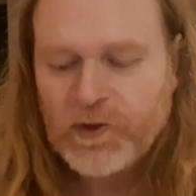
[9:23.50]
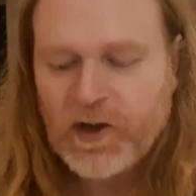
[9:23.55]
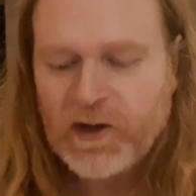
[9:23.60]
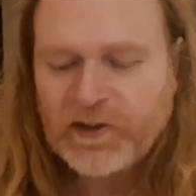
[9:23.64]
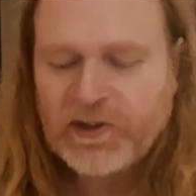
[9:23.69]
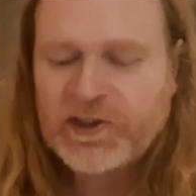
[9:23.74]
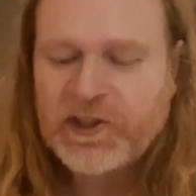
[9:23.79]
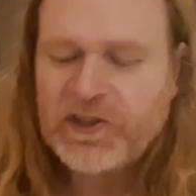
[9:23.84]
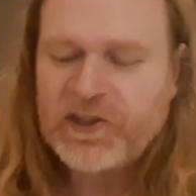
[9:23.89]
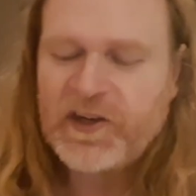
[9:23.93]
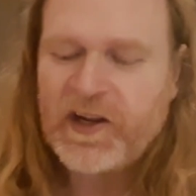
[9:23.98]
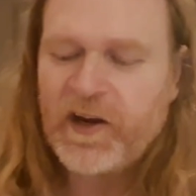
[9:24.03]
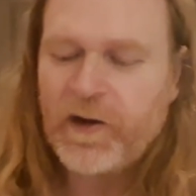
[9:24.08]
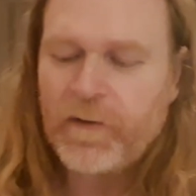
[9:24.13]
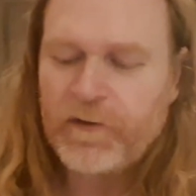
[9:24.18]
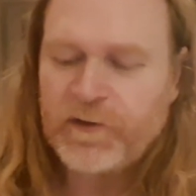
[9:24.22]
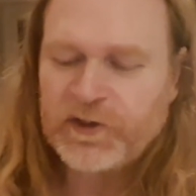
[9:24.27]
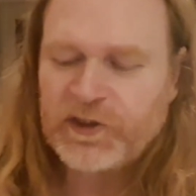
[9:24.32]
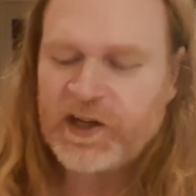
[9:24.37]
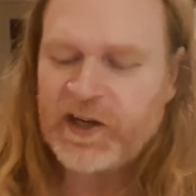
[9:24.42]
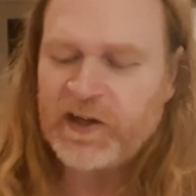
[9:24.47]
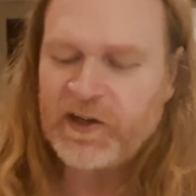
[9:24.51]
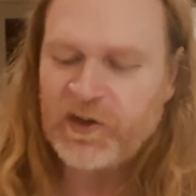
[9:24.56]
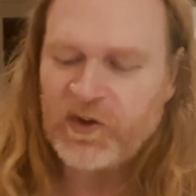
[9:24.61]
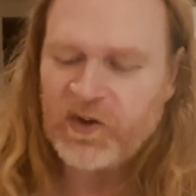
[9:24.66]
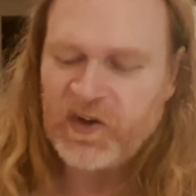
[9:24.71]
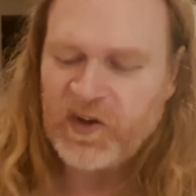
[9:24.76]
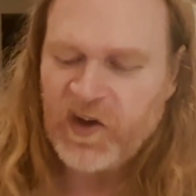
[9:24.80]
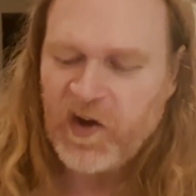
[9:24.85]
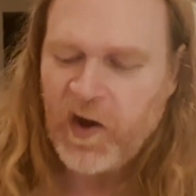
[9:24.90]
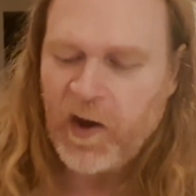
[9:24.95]
that's a contender for steak
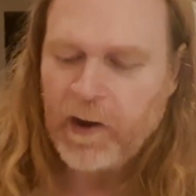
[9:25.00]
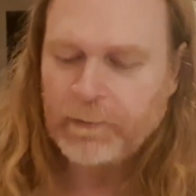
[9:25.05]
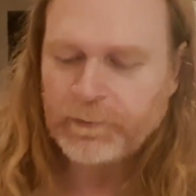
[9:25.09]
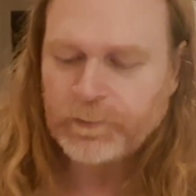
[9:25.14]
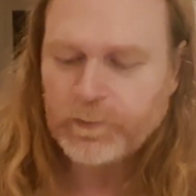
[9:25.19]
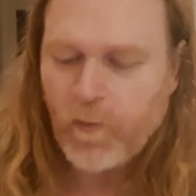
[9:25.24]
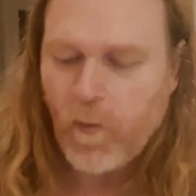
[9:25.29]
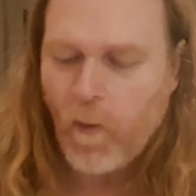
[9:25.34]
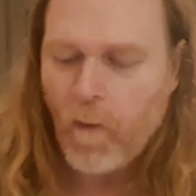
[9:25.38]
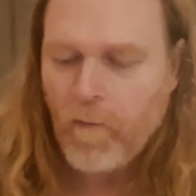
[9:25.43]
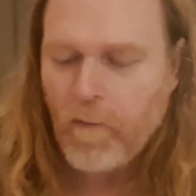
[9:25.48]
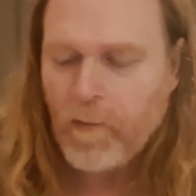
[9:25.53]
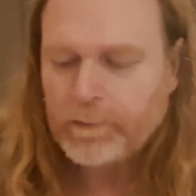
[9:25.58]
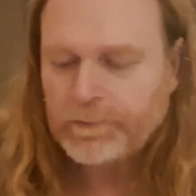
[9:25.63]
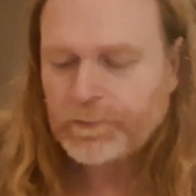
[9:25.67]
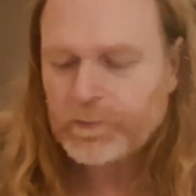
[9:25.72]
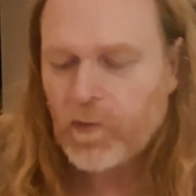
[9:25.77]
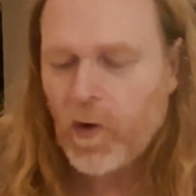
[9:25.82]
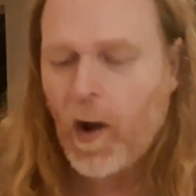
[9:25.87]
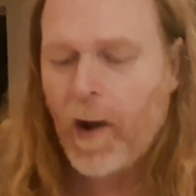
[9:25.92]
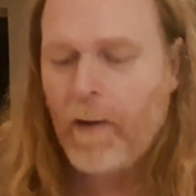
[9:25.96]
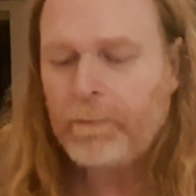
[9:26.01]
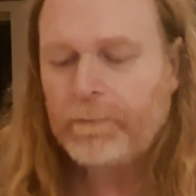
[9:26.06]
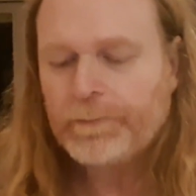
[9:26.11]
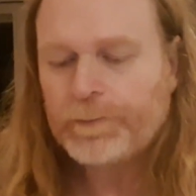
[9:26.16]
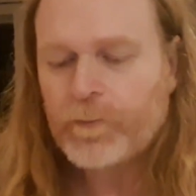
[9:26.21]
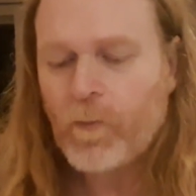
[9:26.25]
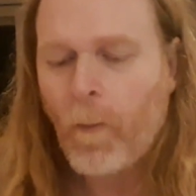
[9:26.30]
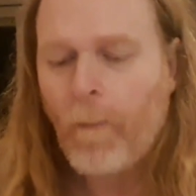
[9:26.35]
of the year. Right,